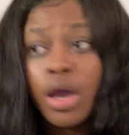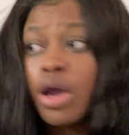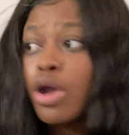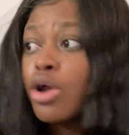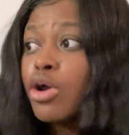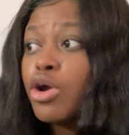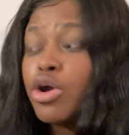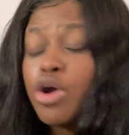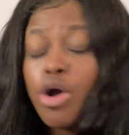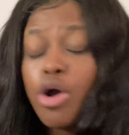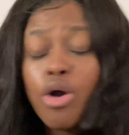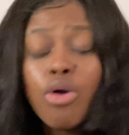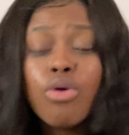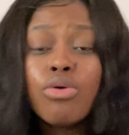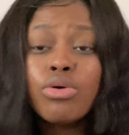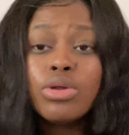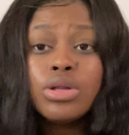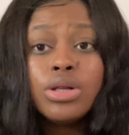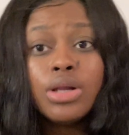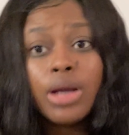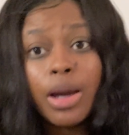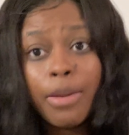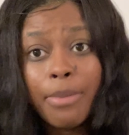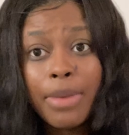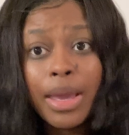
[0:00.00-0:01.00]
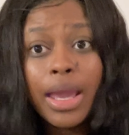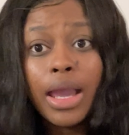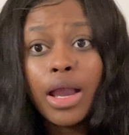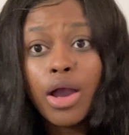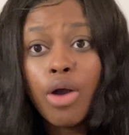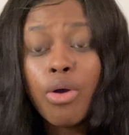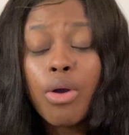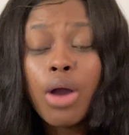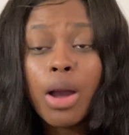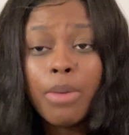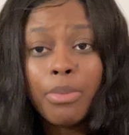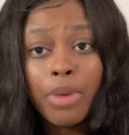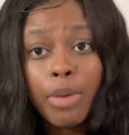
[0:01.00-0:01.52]
A man
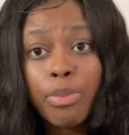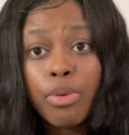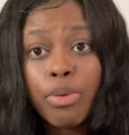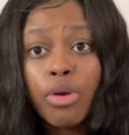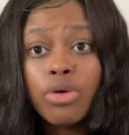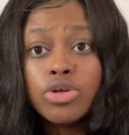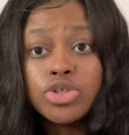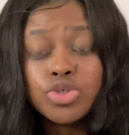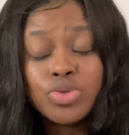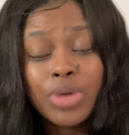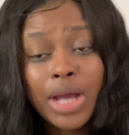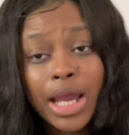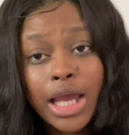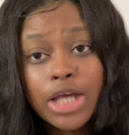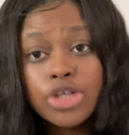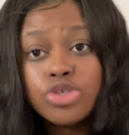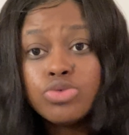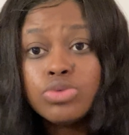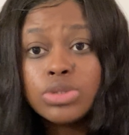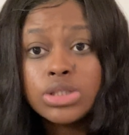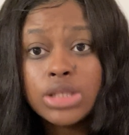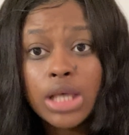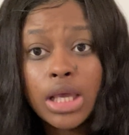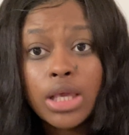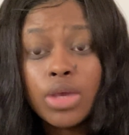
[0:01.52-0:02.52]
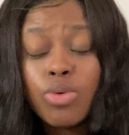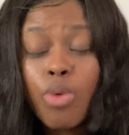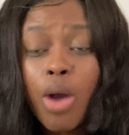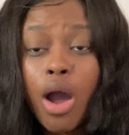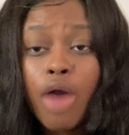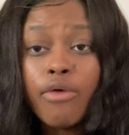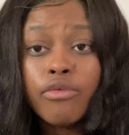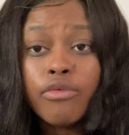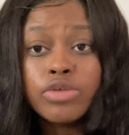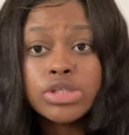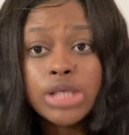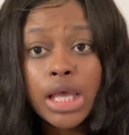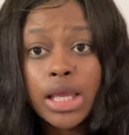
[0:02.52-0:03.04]
gonna come approach you and ask you to take you
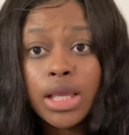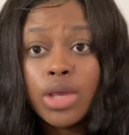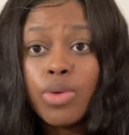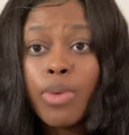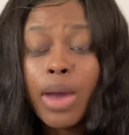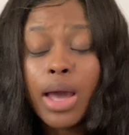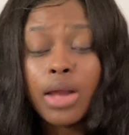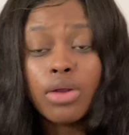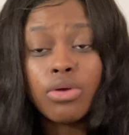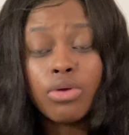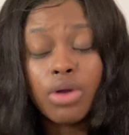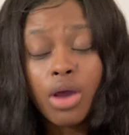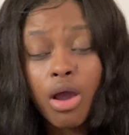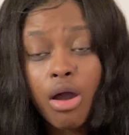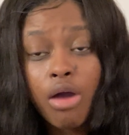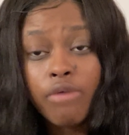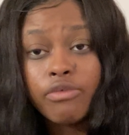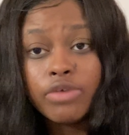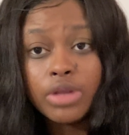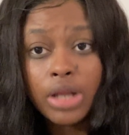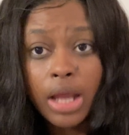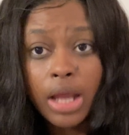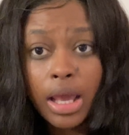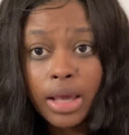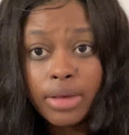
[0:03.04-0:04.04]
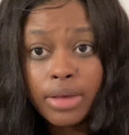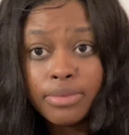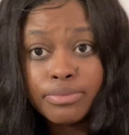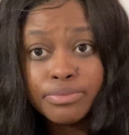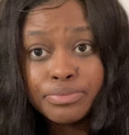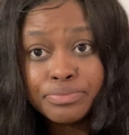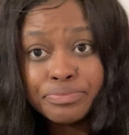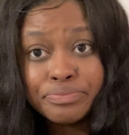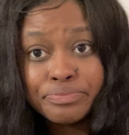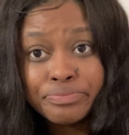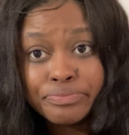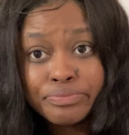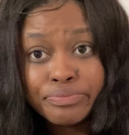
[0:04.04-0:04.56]
out on a coffee date.
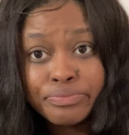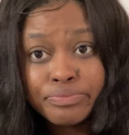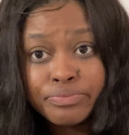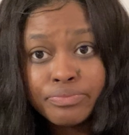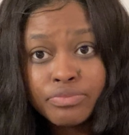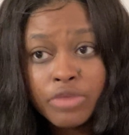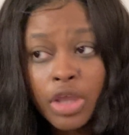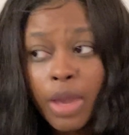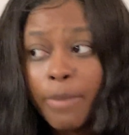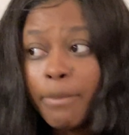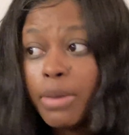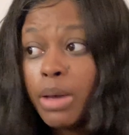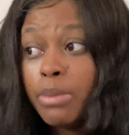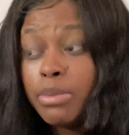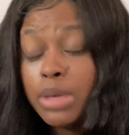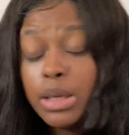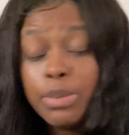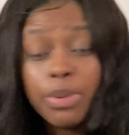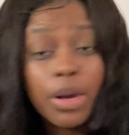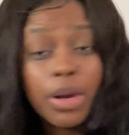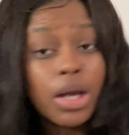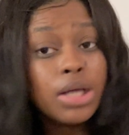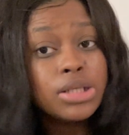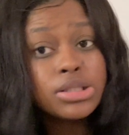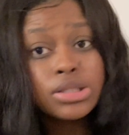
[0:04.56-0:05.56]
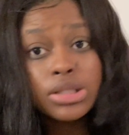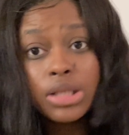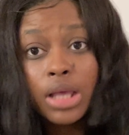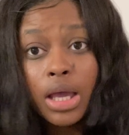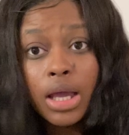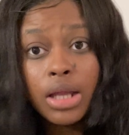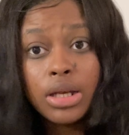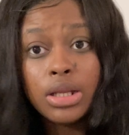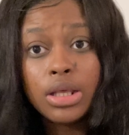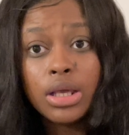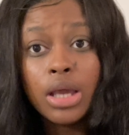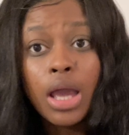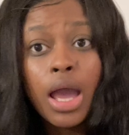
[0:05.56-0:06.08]
But me personally,
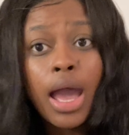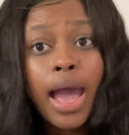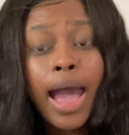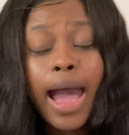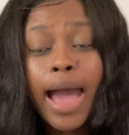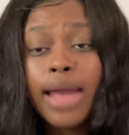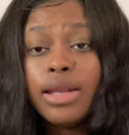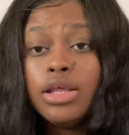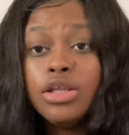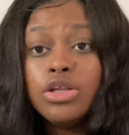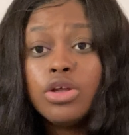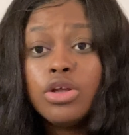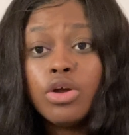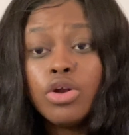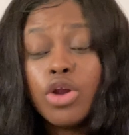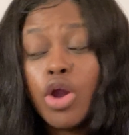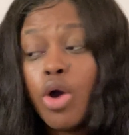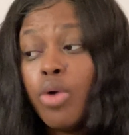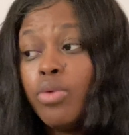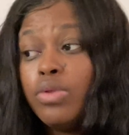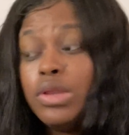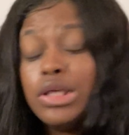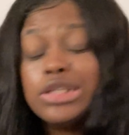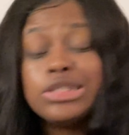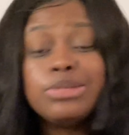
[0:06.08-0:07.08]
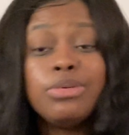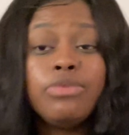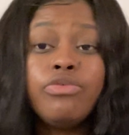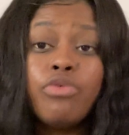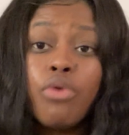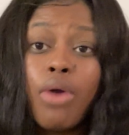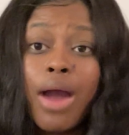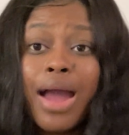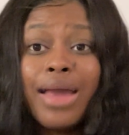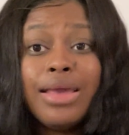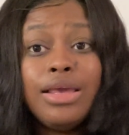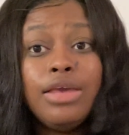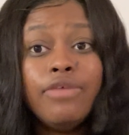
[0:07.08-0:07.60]
honey, I need to know this
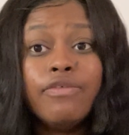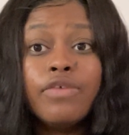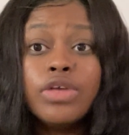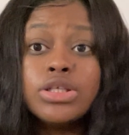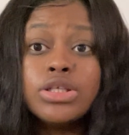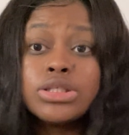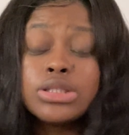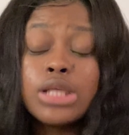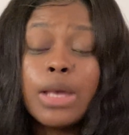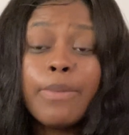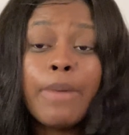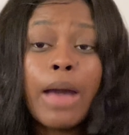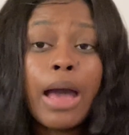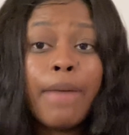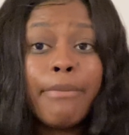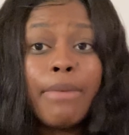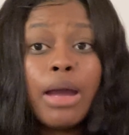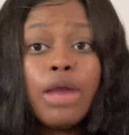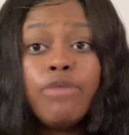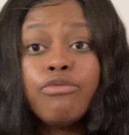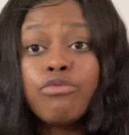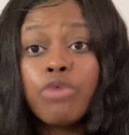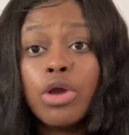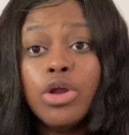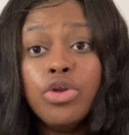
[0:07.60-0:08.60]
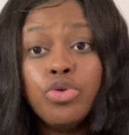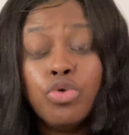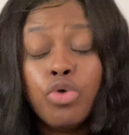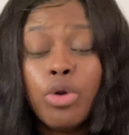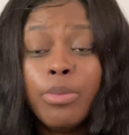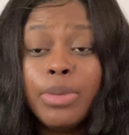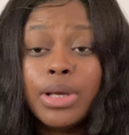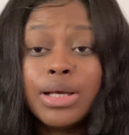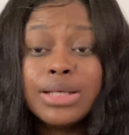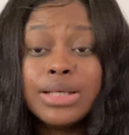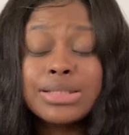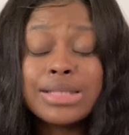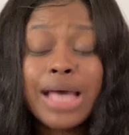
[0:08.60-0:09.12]
before I even step out my front door,
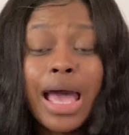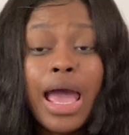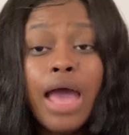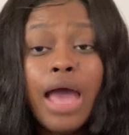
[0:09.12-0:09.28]
because I